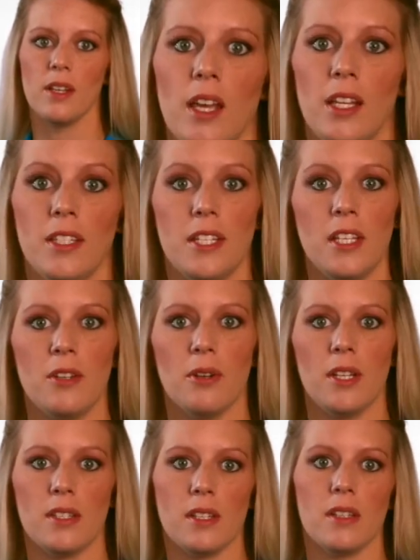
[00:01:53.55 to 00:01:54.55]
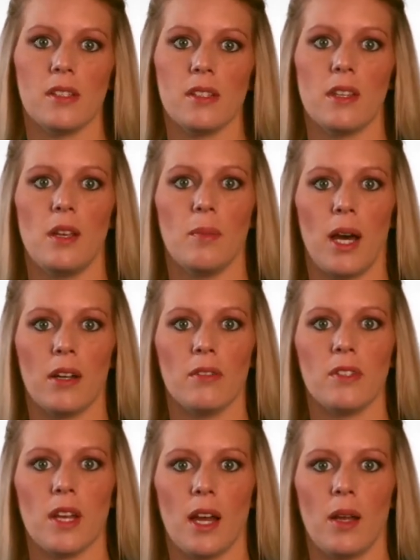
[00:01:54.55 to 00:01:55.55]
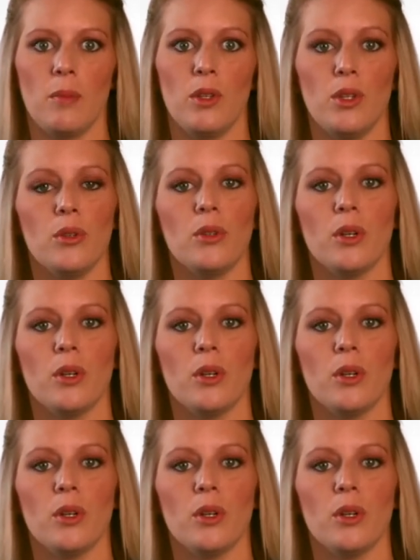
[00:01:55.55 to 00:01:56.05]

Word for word: It decreases the amount of time you